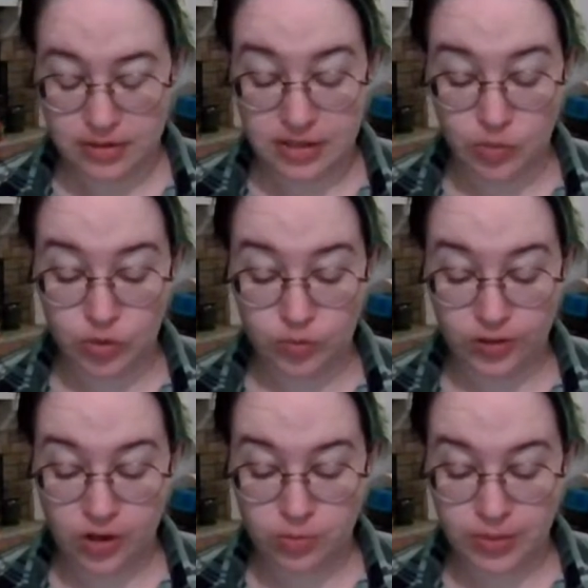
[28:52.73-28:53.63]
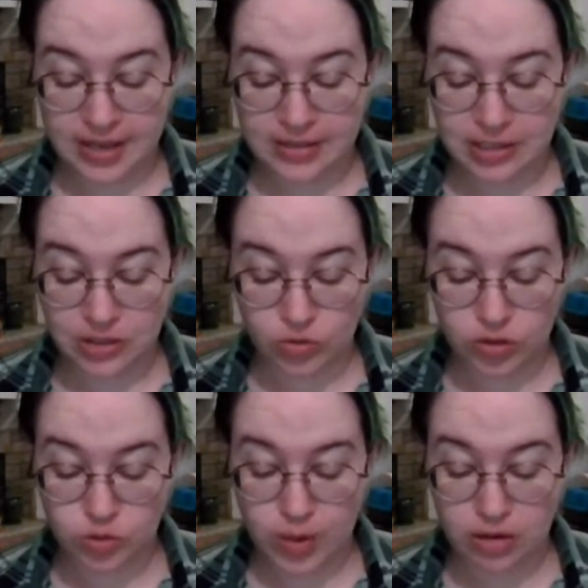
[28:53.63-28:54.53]
Some would flow blazing
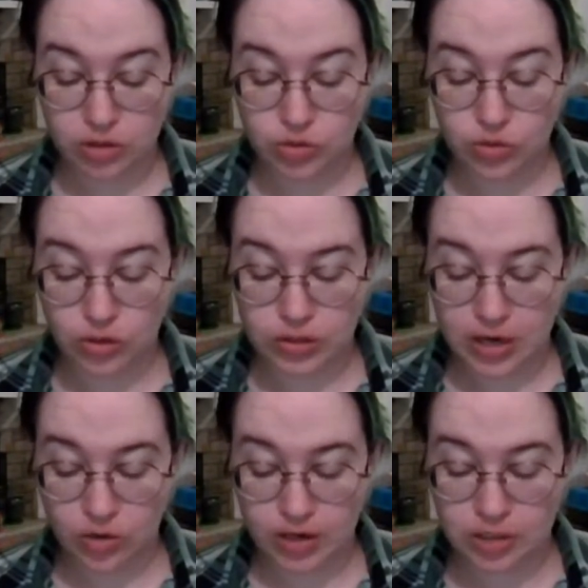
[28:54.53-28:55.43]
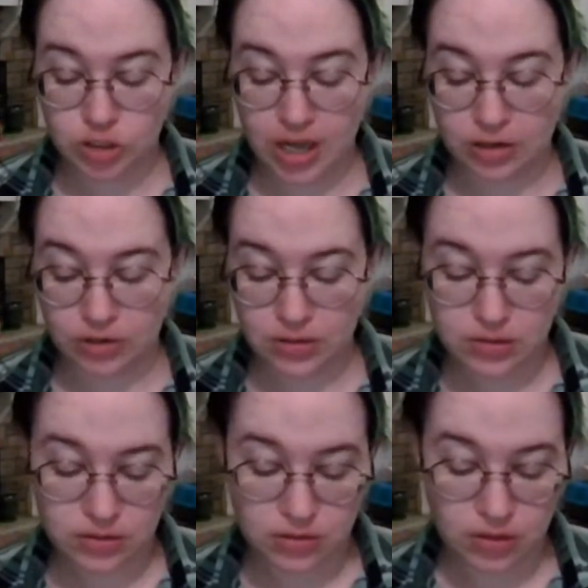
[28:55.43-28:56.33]
towards Barad-dûr down great
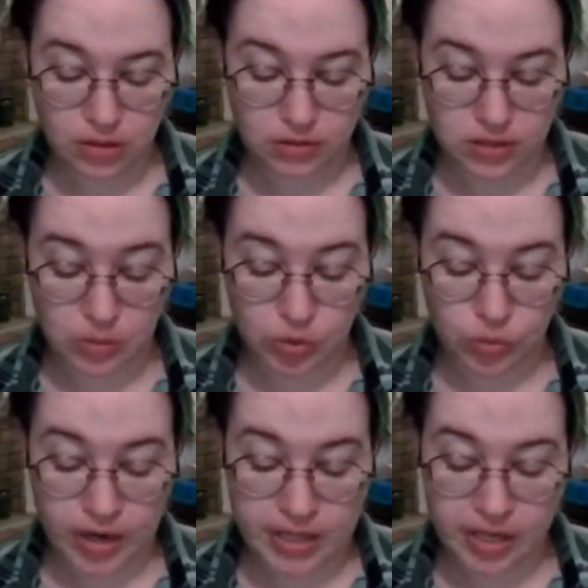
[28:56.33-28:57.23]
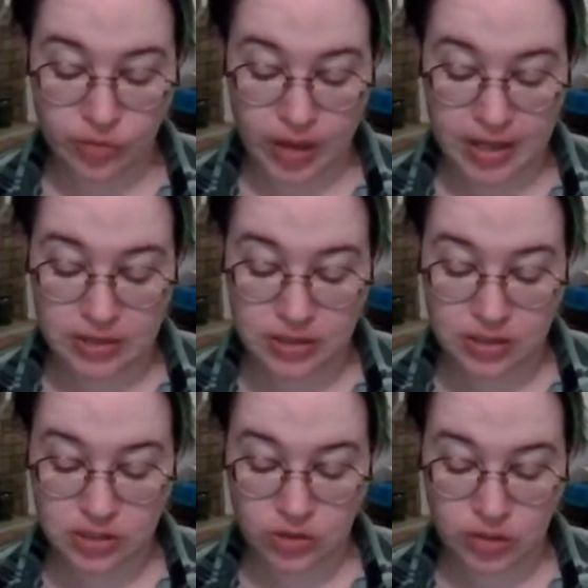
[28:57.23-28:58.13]
channels. Some would wind their way into
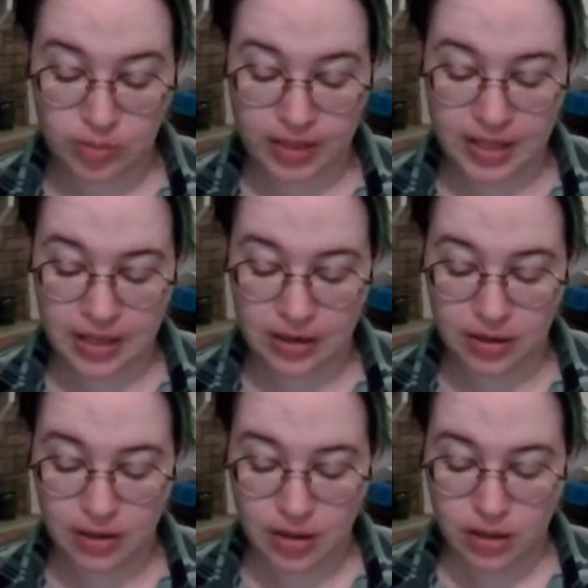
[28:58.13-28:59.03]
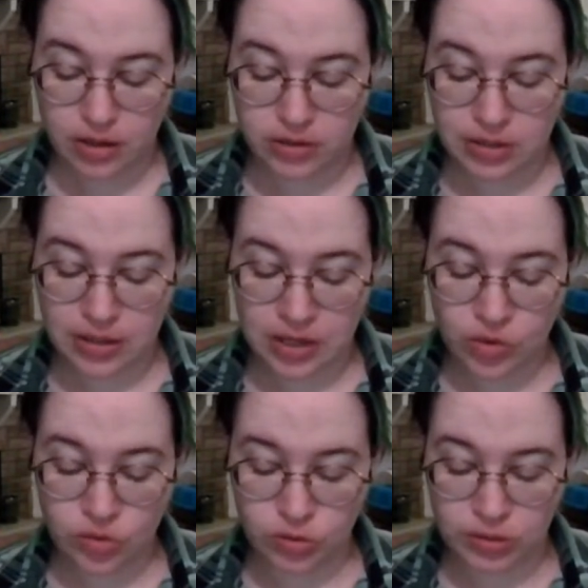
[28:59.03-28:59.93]
the stony plain, until they
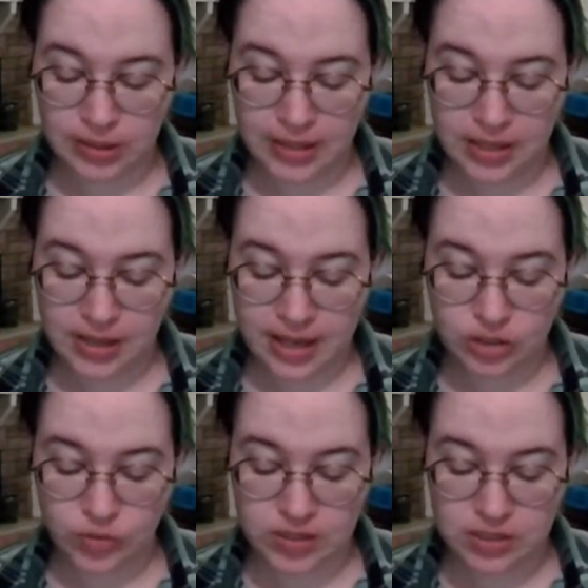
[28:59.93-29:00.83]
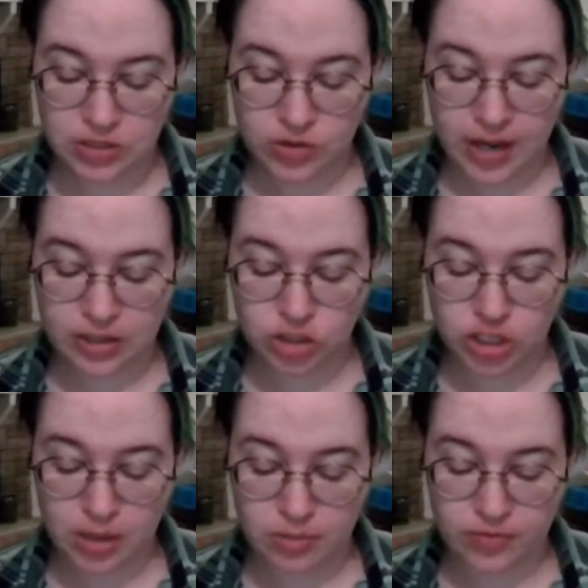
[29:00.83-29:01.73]
cooled and lay like twisted dragon
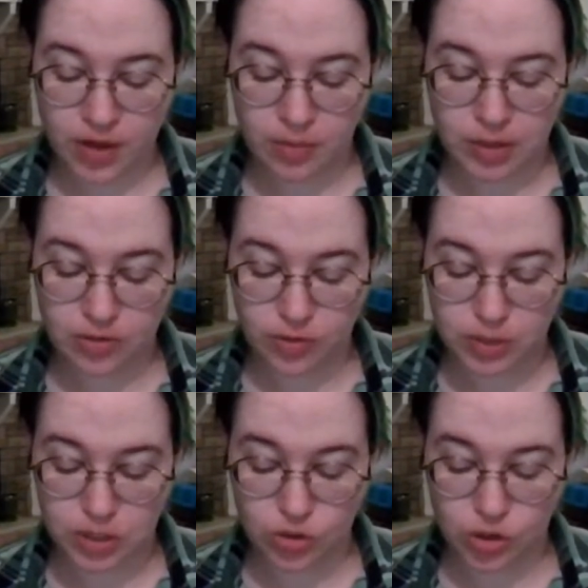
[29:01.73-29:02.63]
shapes vomited from the